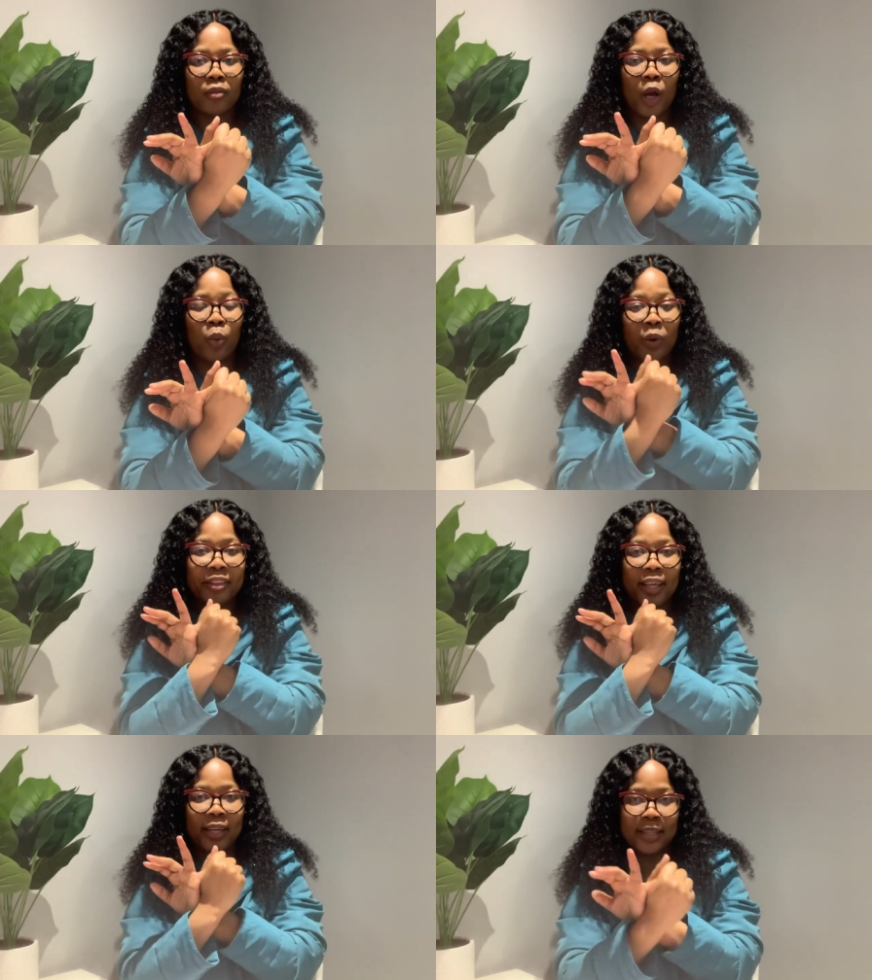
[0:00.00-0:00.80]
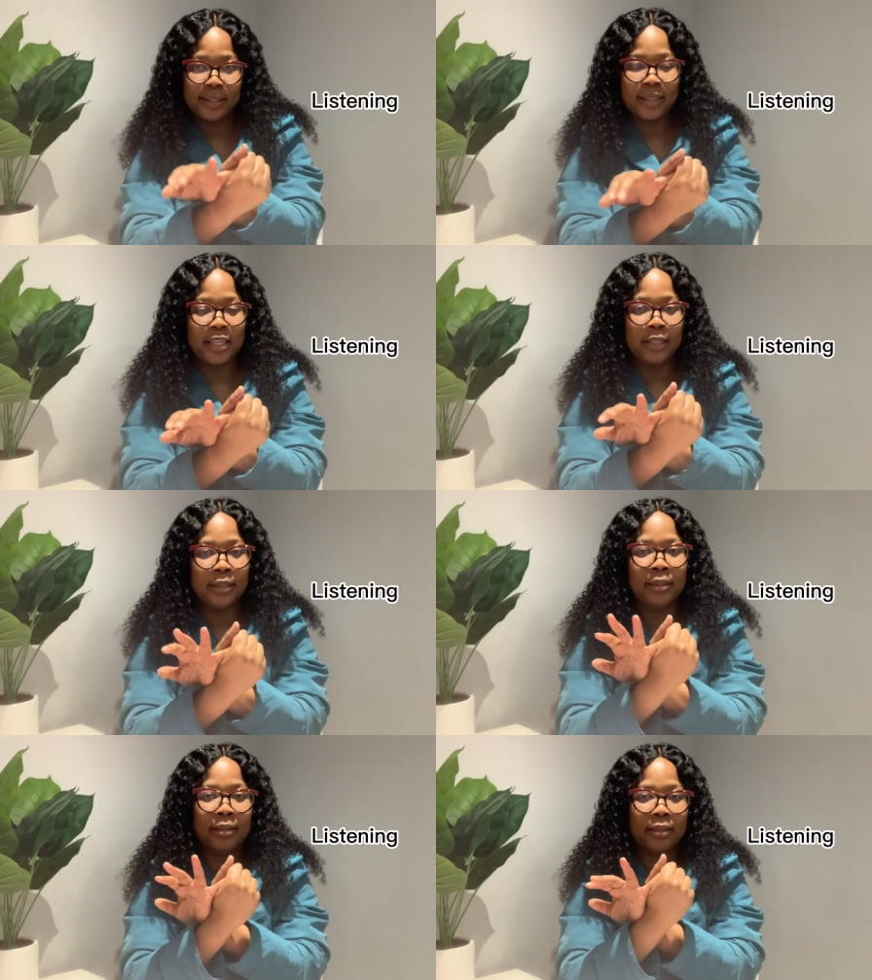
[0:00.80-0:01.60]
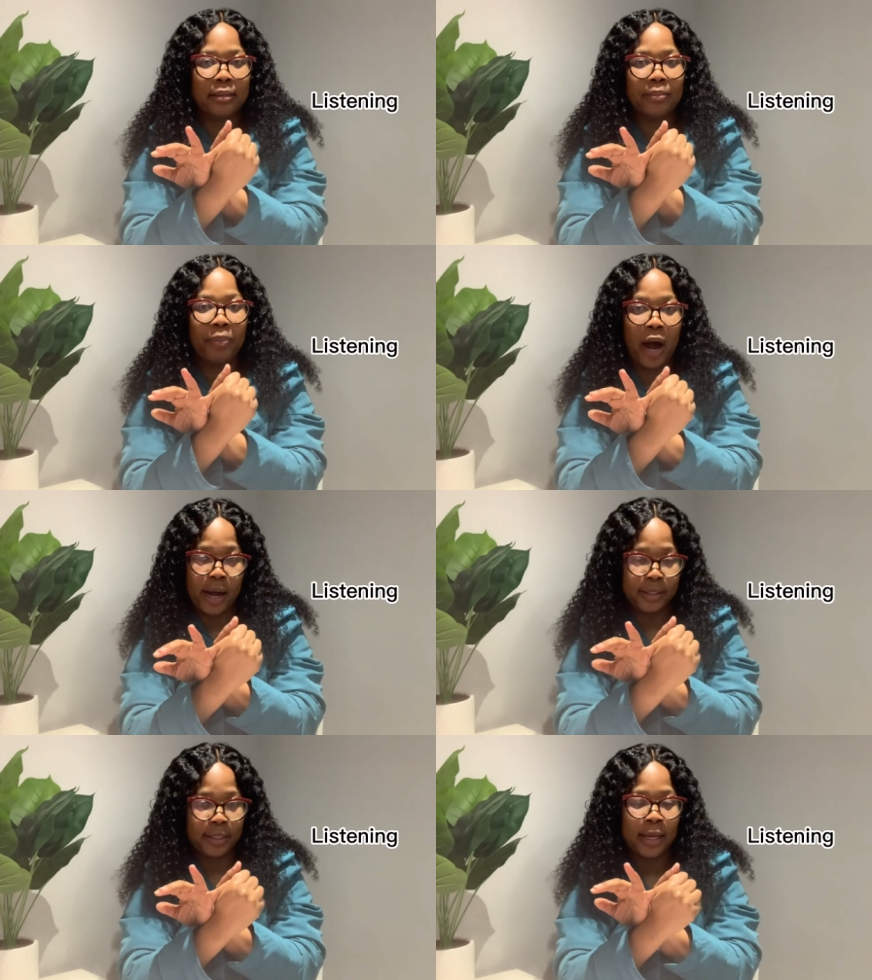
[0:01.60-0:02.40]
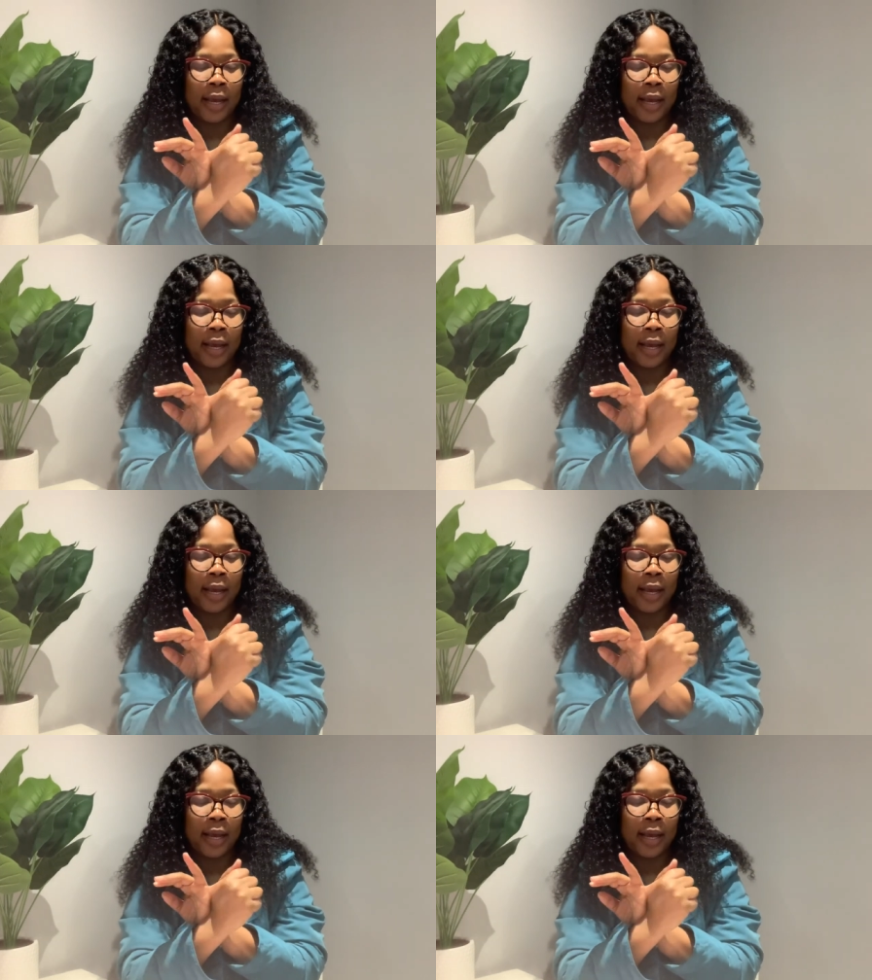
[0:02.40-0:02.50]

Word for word: with the listening part